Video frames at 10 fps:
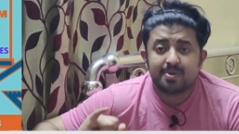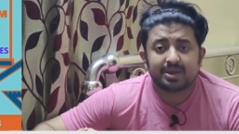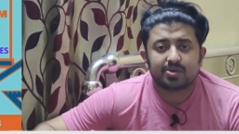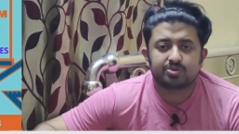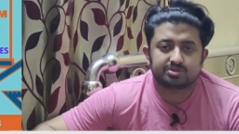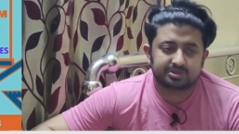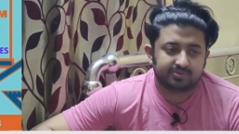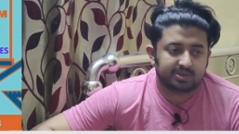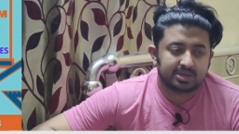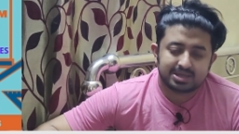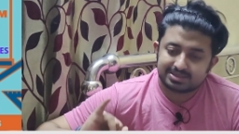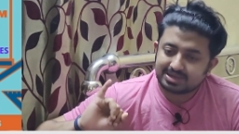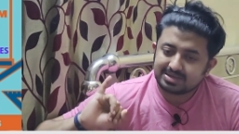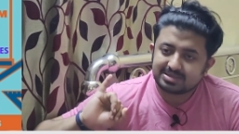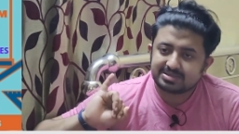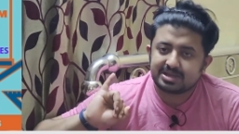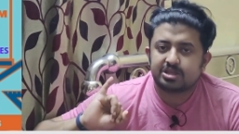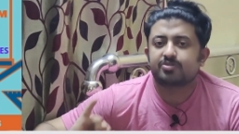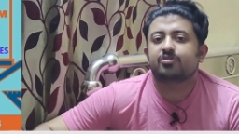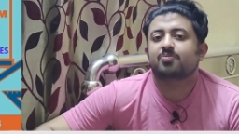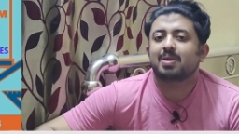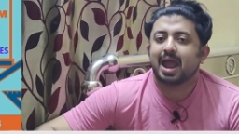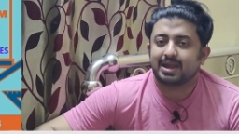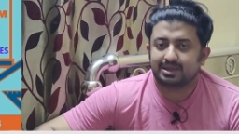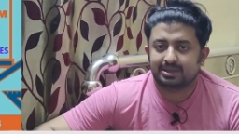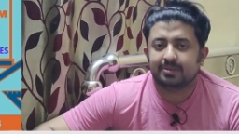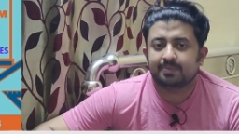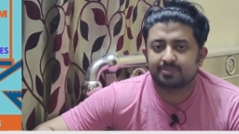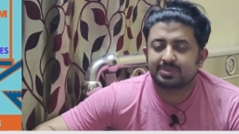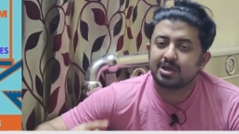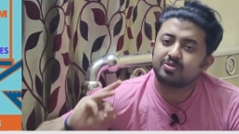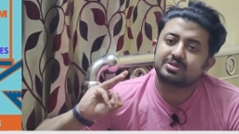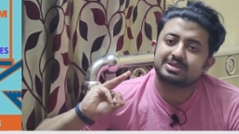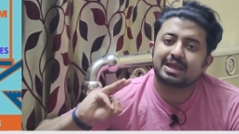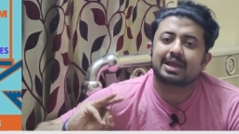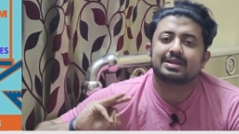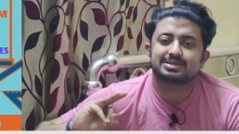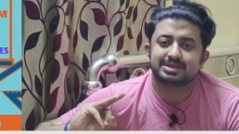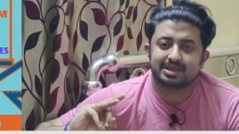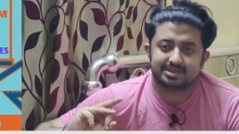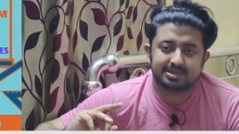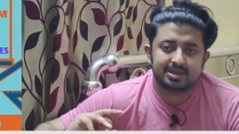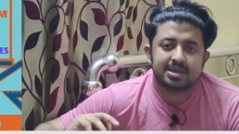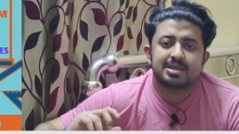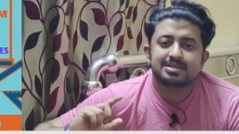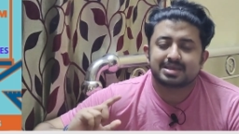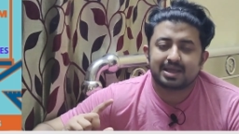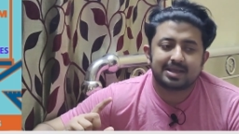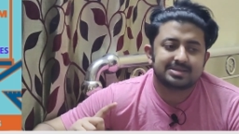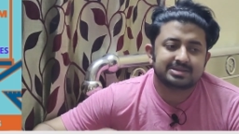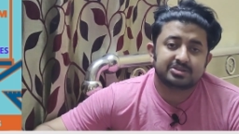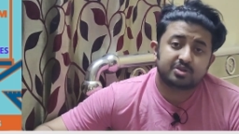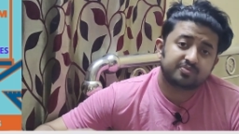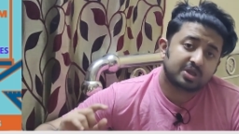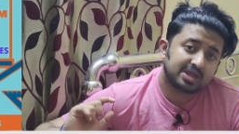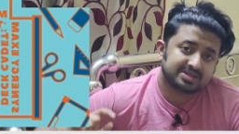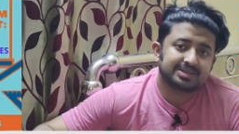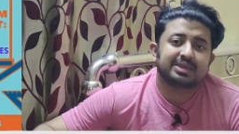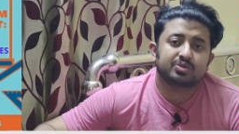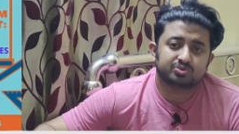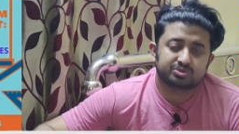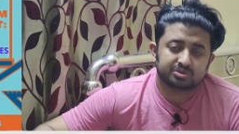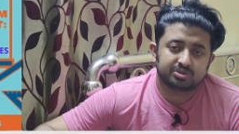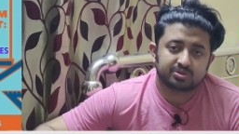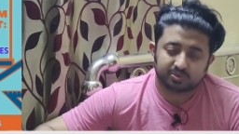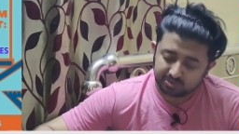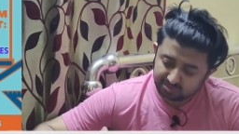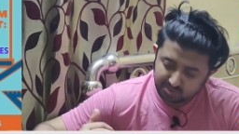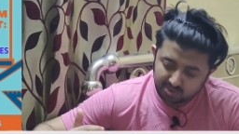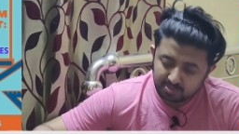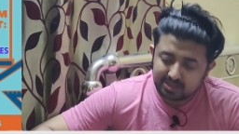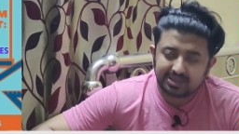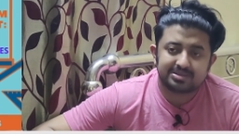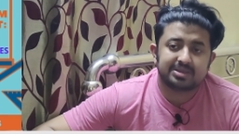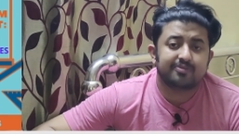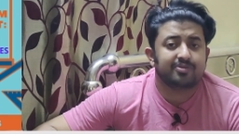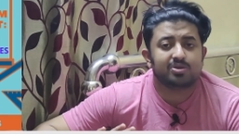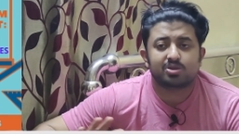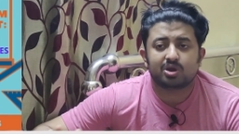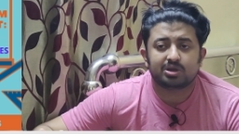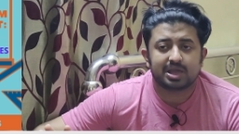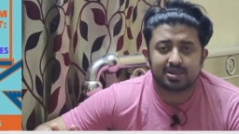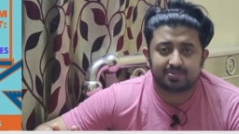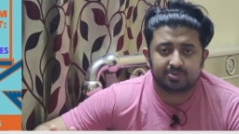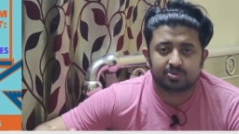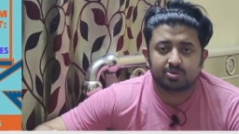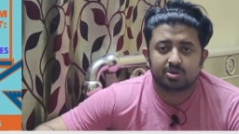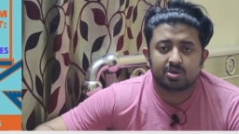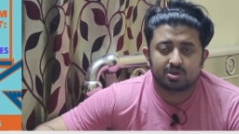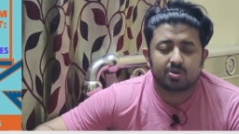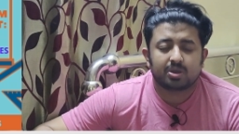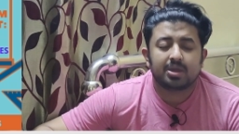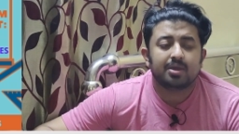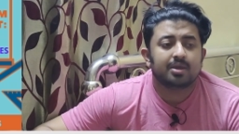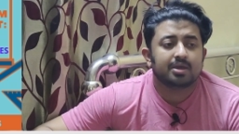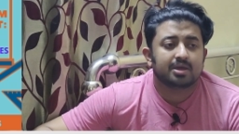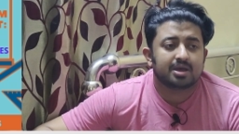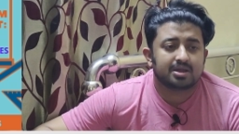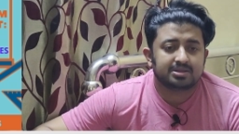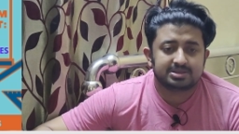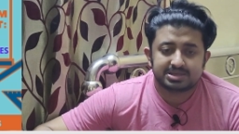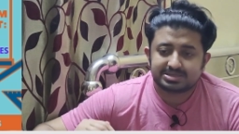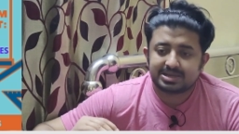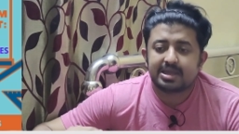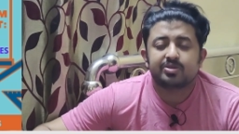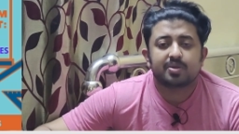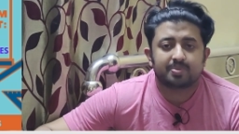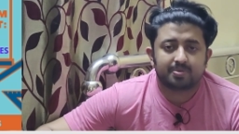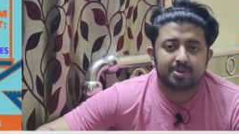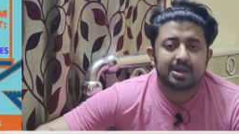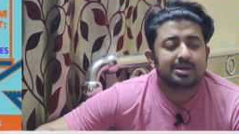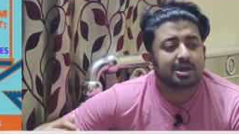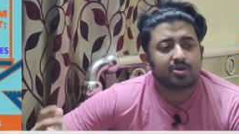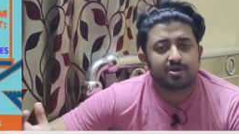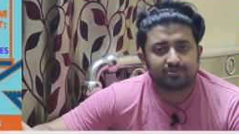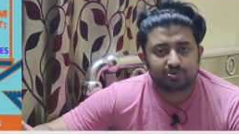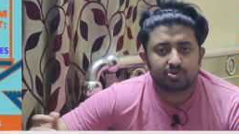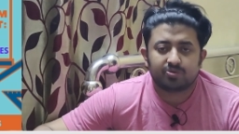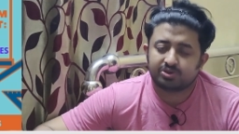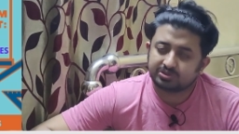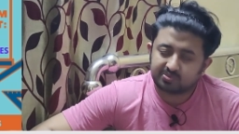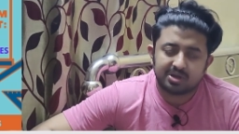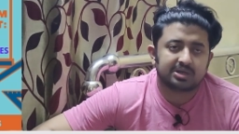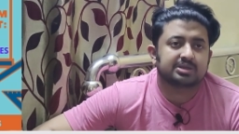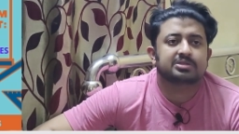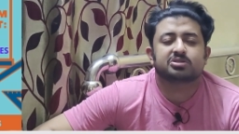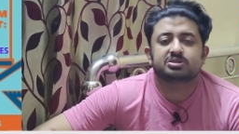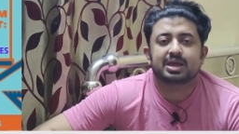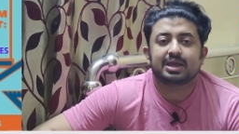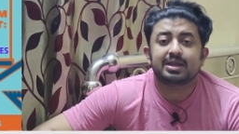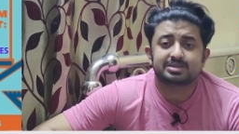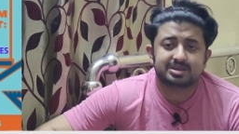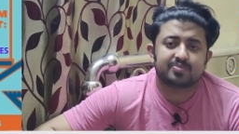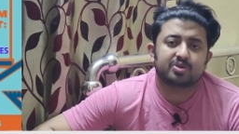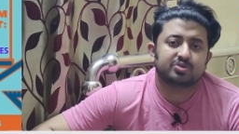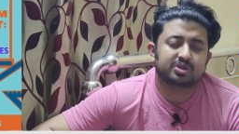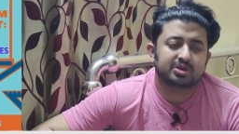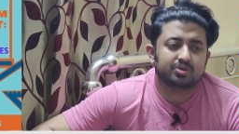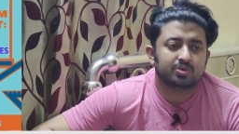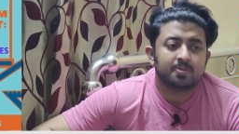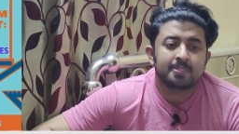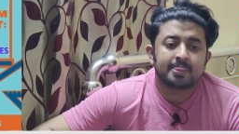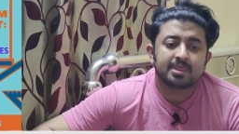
Make a good CV. That is the stage of your planning. Now the second stage. Second stage, you have to execute. Making CV will not help you. Okay, this is a stage you are preparing. Now you have to go for the work. So second step, what you can do?